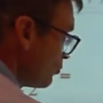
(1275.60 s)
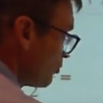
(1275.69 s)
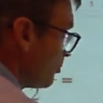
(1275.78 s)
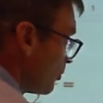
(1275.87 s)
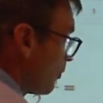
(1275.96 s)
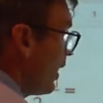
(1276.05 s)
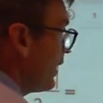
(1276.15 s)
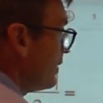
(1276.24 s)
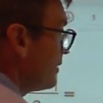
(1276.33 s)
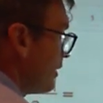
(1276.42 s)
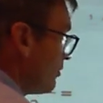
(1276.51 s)
from the
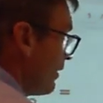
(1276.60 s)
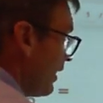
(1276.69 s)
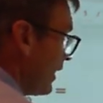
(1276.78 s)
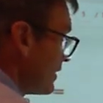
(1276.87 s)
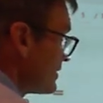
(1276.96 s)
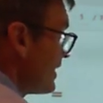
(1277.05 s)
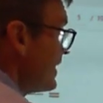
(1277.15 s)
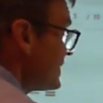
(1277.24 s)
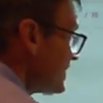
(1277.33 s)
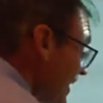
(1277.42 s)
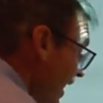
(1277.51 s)
right of x
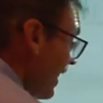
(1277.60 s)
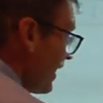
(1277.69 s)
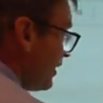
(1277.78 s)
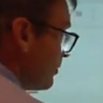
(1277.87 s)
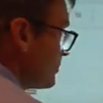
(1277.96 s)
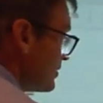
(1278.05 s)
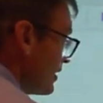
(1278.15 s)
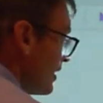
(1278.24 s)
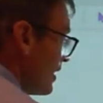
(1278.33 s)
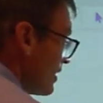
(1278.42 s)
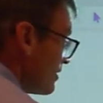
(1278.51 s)
times
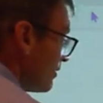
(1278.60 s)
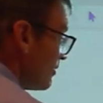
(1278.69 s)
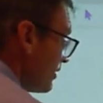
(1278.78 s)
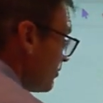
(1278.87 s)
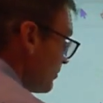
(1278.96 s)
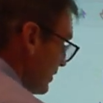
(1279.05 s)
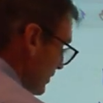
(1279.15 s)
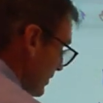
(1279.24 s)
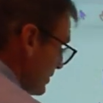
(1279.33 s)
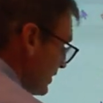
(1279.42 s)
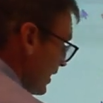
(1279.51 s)
the limit
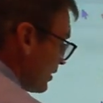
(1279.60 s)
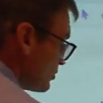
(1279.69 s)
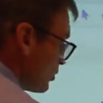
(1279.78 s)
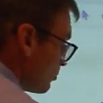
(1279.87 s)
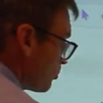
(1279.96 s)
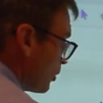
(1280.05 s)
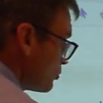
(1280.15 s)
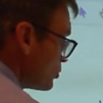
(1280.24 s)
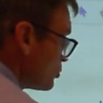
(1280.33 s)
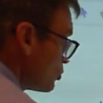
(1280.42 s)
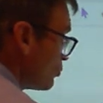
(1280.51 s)
as x
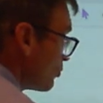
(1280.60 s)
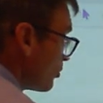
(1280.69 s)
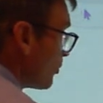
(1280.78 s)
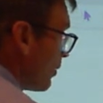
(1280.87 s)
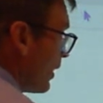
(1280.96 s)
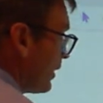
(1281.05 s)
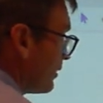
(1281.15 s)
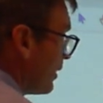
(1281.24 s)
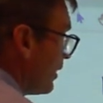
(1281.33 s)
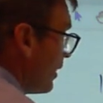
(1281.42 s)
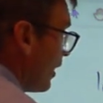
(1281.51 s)
approaches 2 from the right
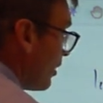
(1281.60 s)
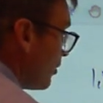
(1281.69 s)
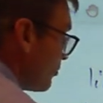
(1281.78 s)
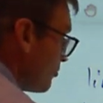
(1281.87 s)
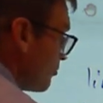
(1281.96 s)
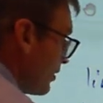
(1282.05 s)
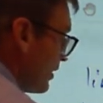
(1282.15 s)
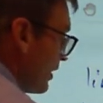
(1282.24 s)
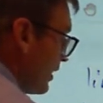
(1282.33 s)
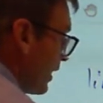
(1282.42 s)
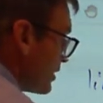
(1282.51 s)
of
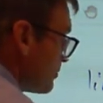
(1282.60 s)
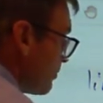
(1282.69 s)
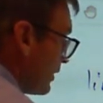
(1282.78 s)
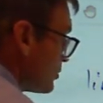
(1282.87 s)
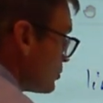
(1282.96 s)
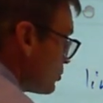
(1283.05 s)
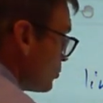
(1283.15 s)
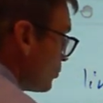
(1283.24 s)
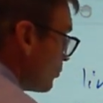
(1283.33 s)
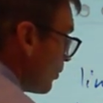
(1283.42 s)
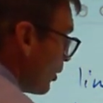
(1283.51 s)
x minus
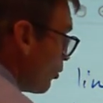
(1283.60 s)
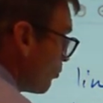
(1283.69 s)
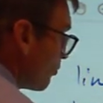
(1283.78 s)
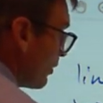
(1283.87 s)
2 over